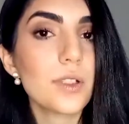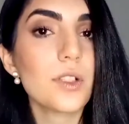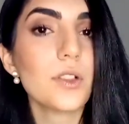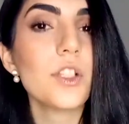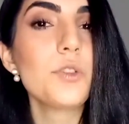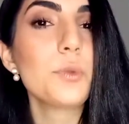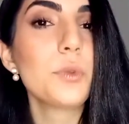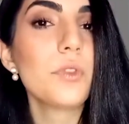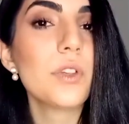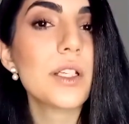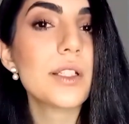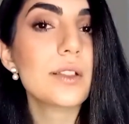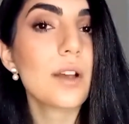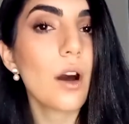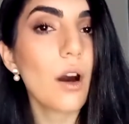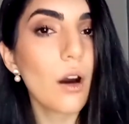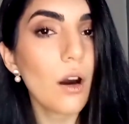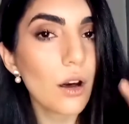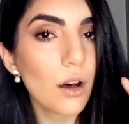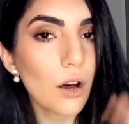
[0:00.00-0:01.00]
So this movie is
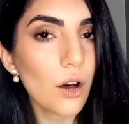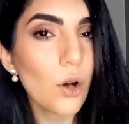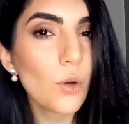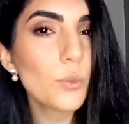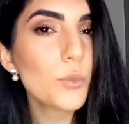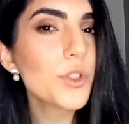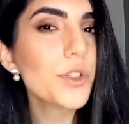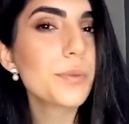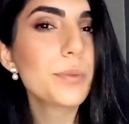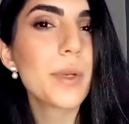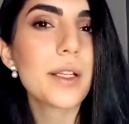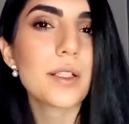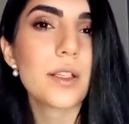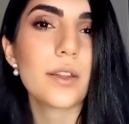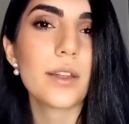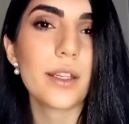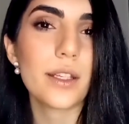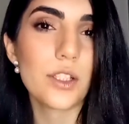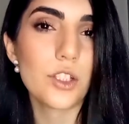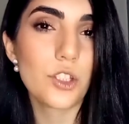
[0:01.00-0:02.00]
almost based
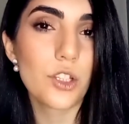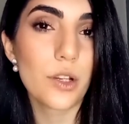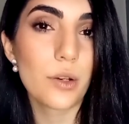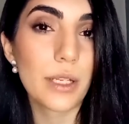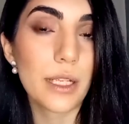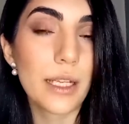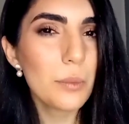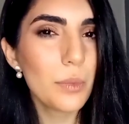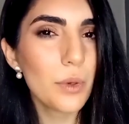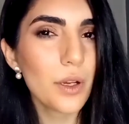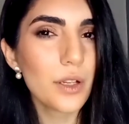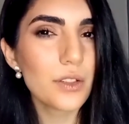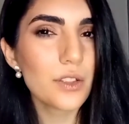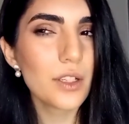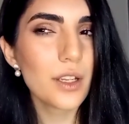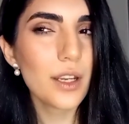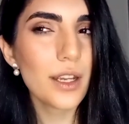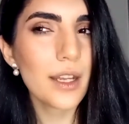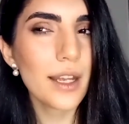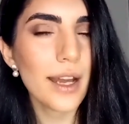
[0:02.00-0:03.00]
on that story, but
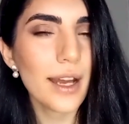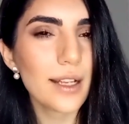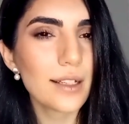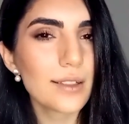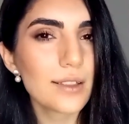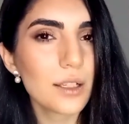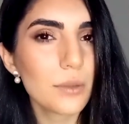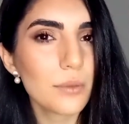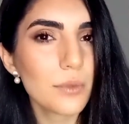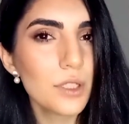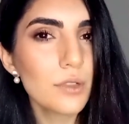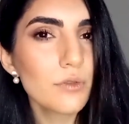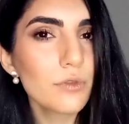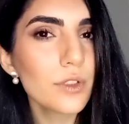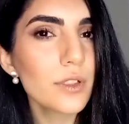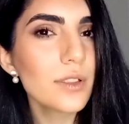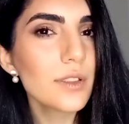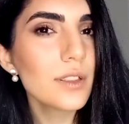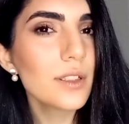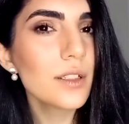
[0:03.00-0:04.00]
it has some
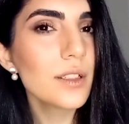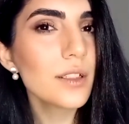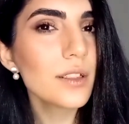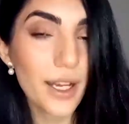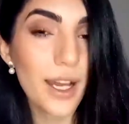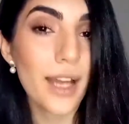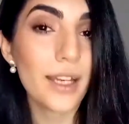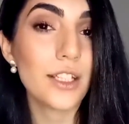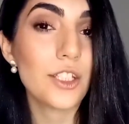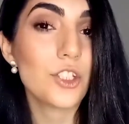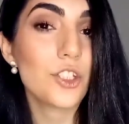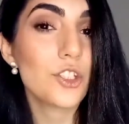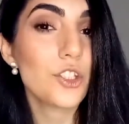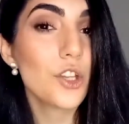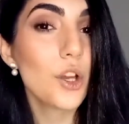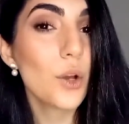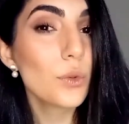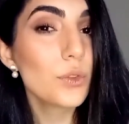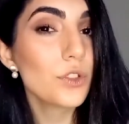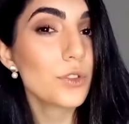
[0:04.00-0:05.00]
differences, and it's
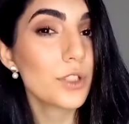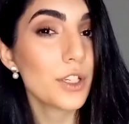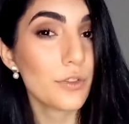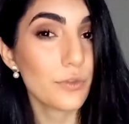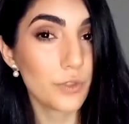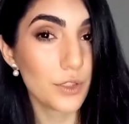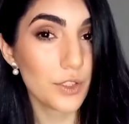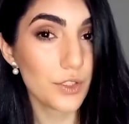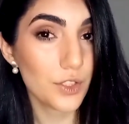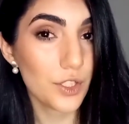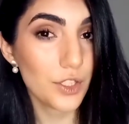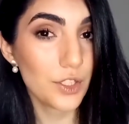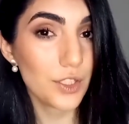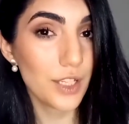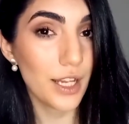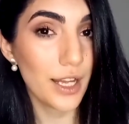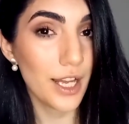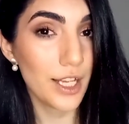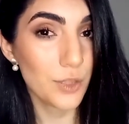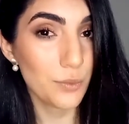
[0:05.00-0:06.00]
those differences
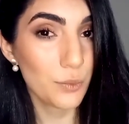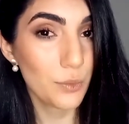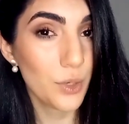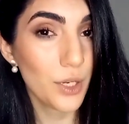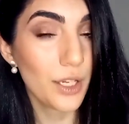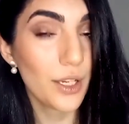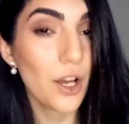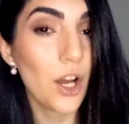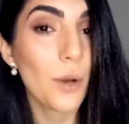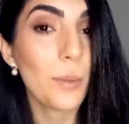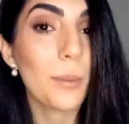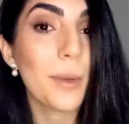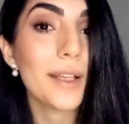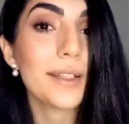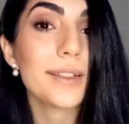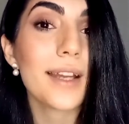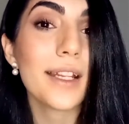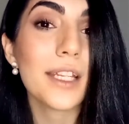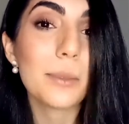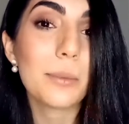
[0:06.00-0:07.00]
that has put it on my
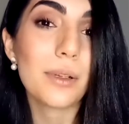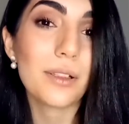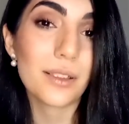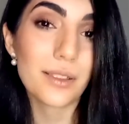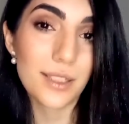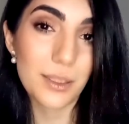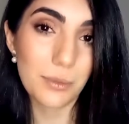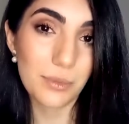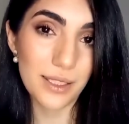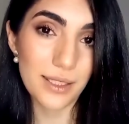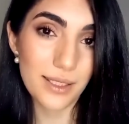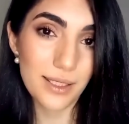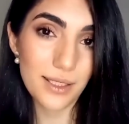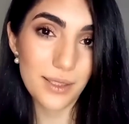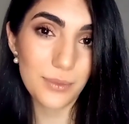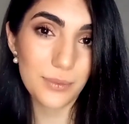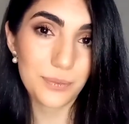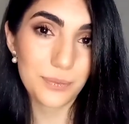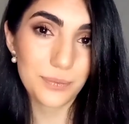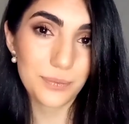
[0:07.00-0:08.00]
cannibalism
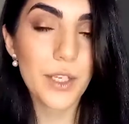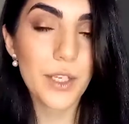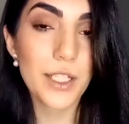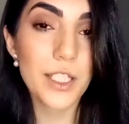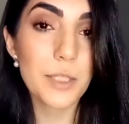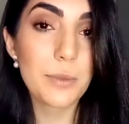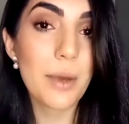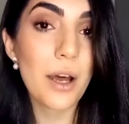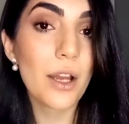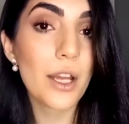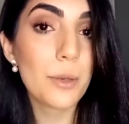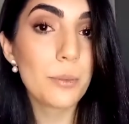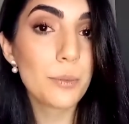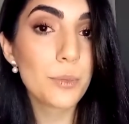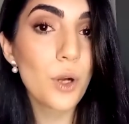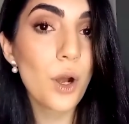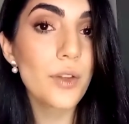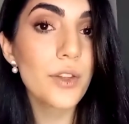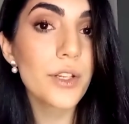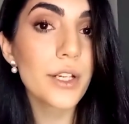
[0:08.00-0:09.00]
list. It's about a
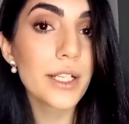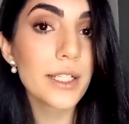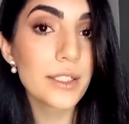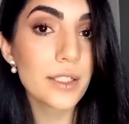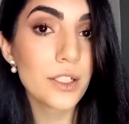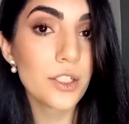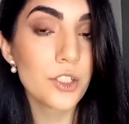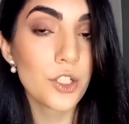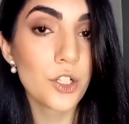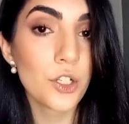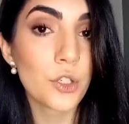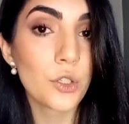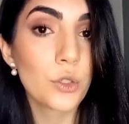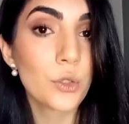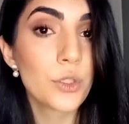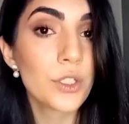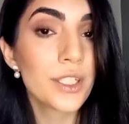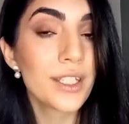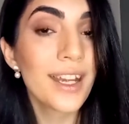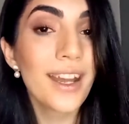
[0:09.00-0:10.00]
brother and sister
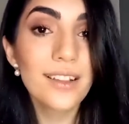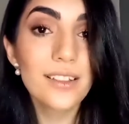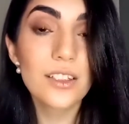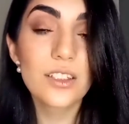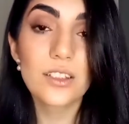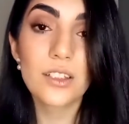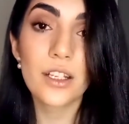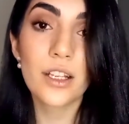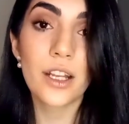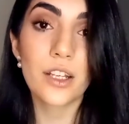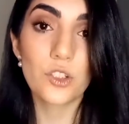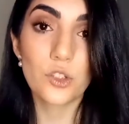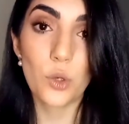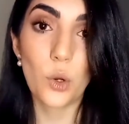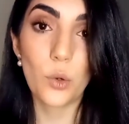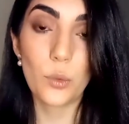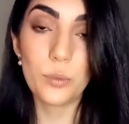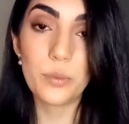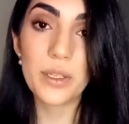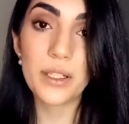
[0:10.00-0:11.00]
who can't stay at
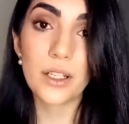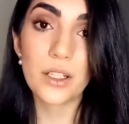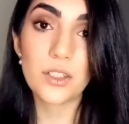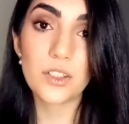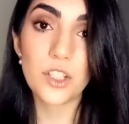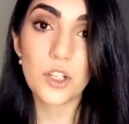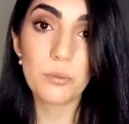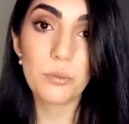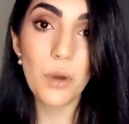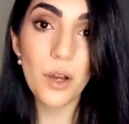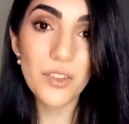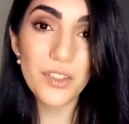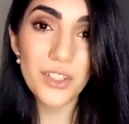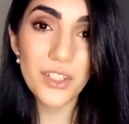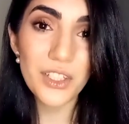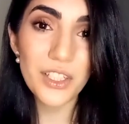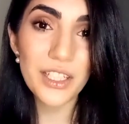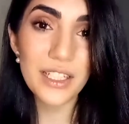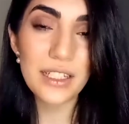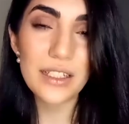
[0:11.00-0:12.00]
home because their
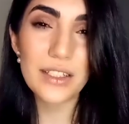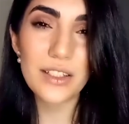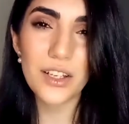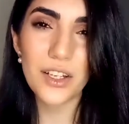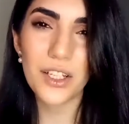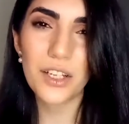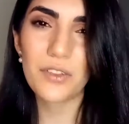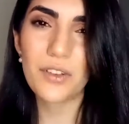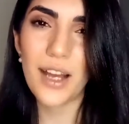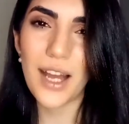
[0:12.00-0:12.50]
mother is kind of